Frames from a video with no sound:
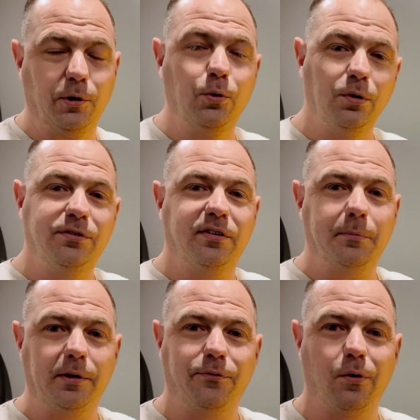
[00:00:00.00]
The coolant
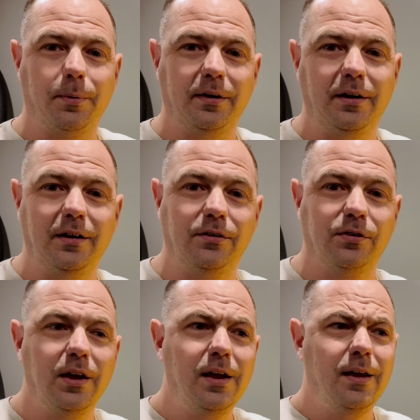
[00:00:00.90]
system on the
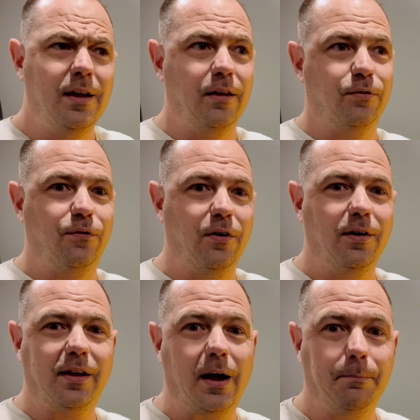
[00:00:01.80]
4xe is
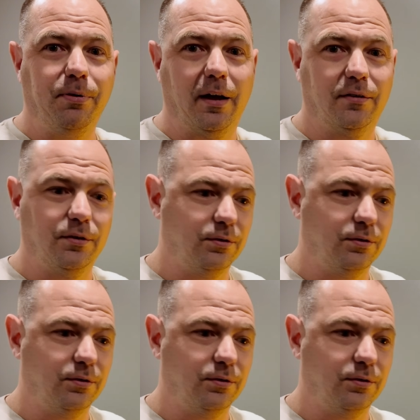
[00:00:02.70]
very complex.